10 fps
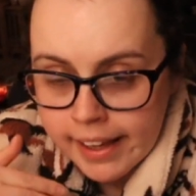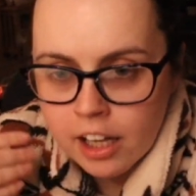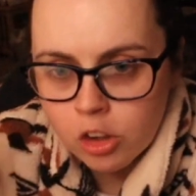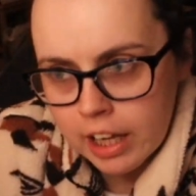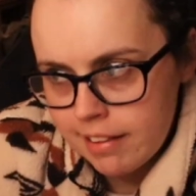
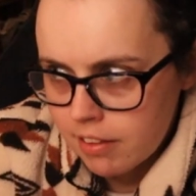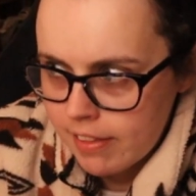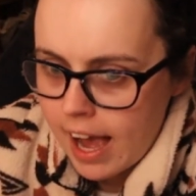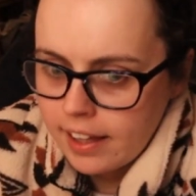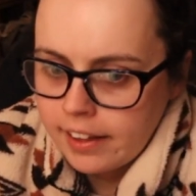look into
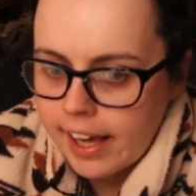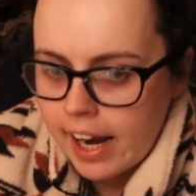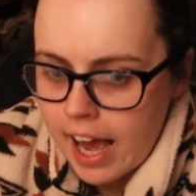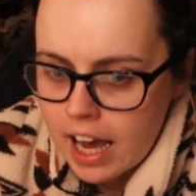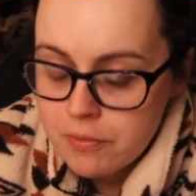that and like kind
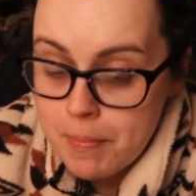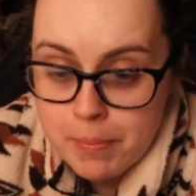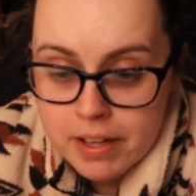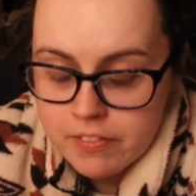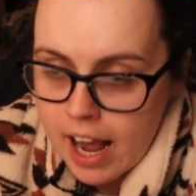of
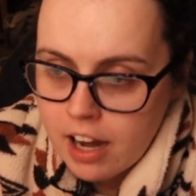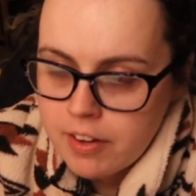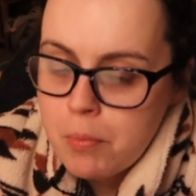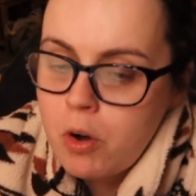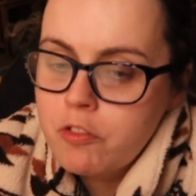have it
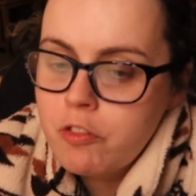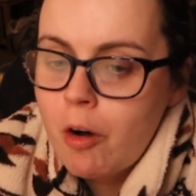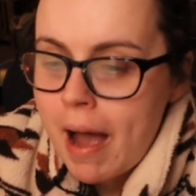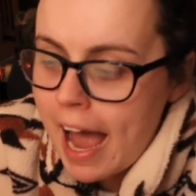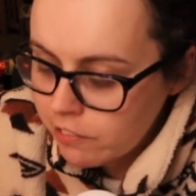more from
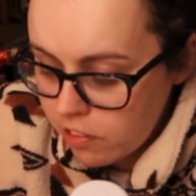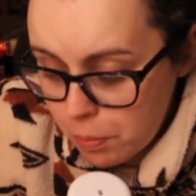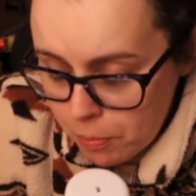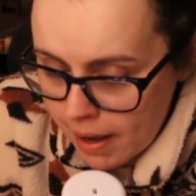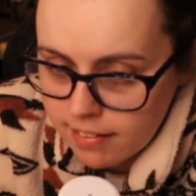Harry's
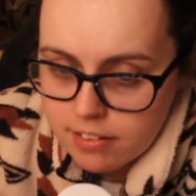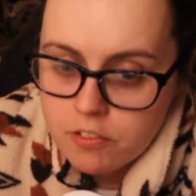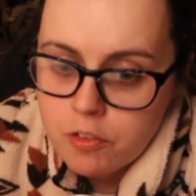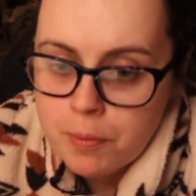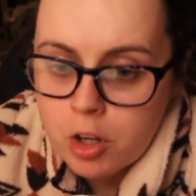perspective,
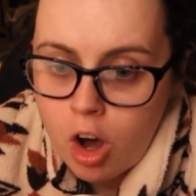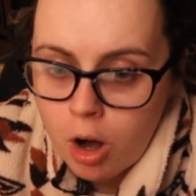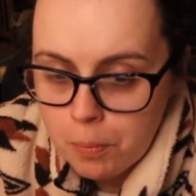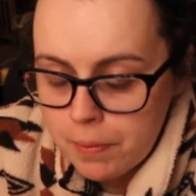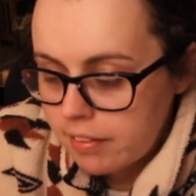from the
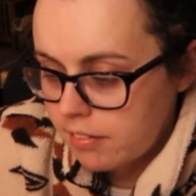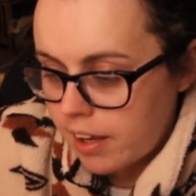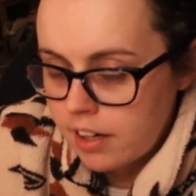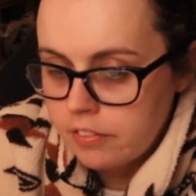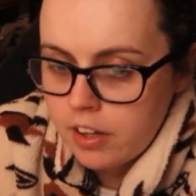cop that kind of